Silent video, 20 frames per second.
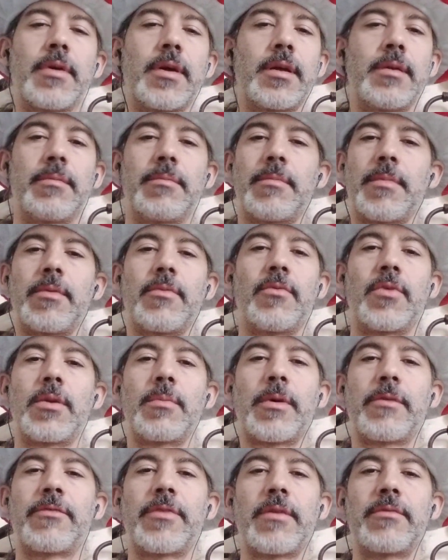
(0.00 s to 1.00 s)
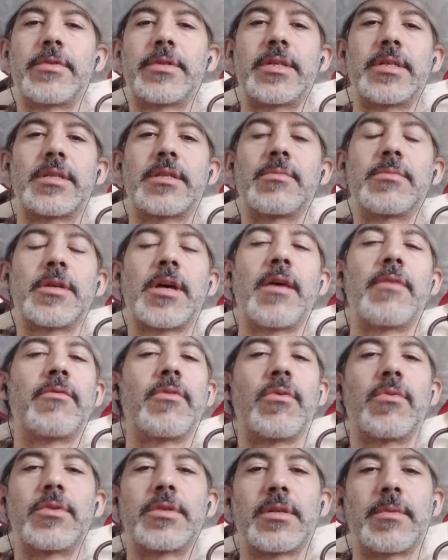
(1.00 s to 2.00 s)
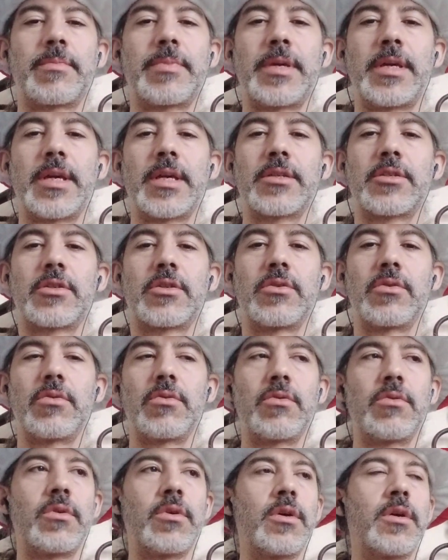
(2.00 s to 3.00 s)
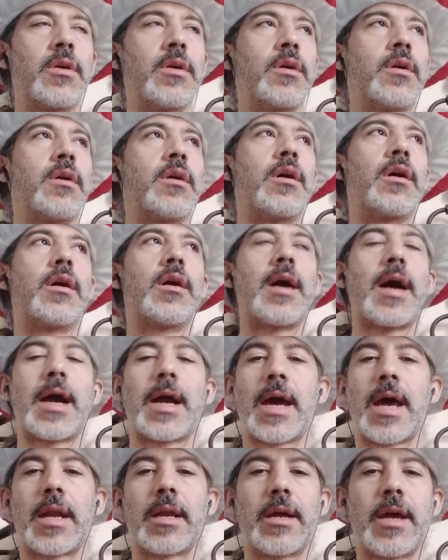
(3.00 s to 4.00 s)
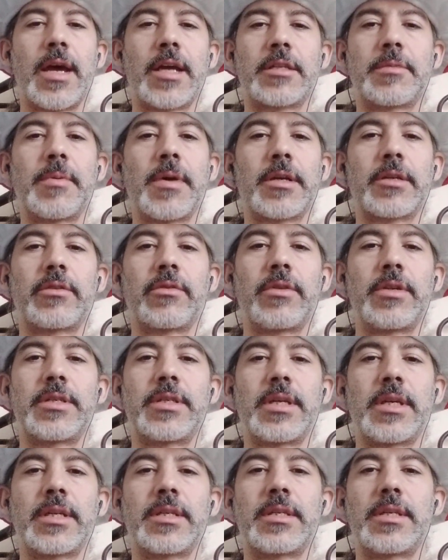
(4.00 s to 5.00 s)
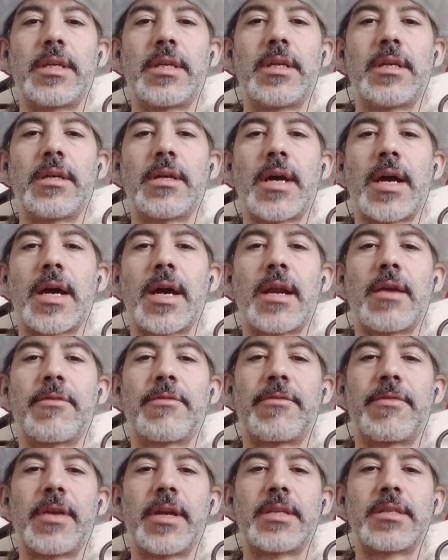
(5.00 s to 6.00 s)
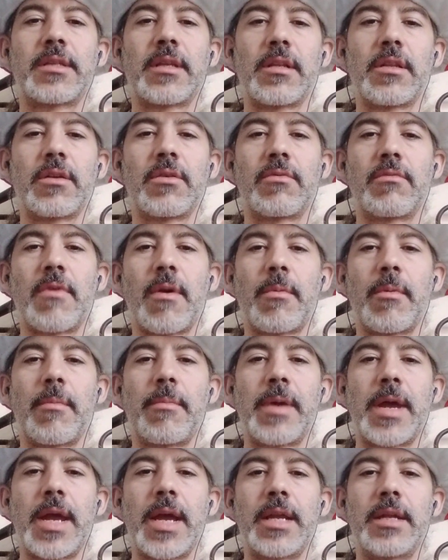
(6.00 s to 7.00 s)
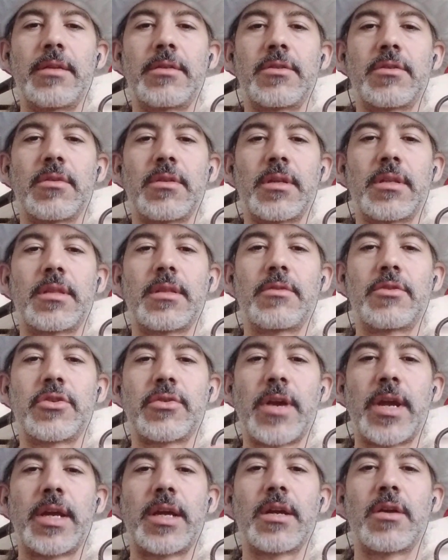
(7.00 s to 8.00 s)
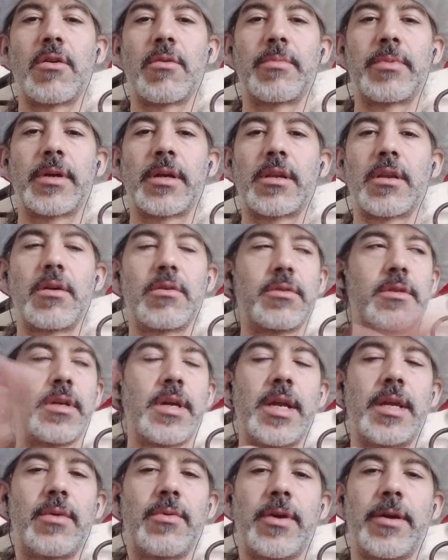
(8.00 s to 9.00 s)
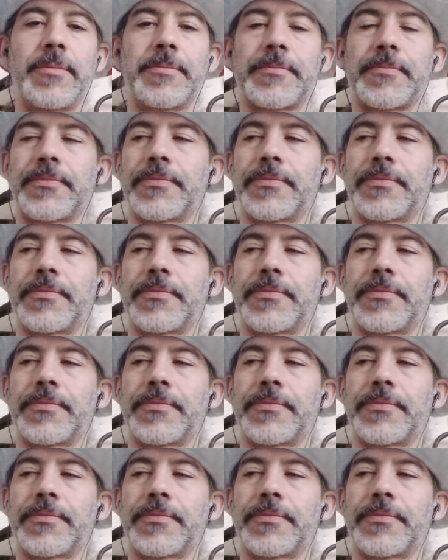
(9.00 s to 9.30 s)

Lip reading: One of my favorite systems ever was a PS2. I got an Xbox 360. I got to fix the little rubber band so that the tray can open close. Anyway,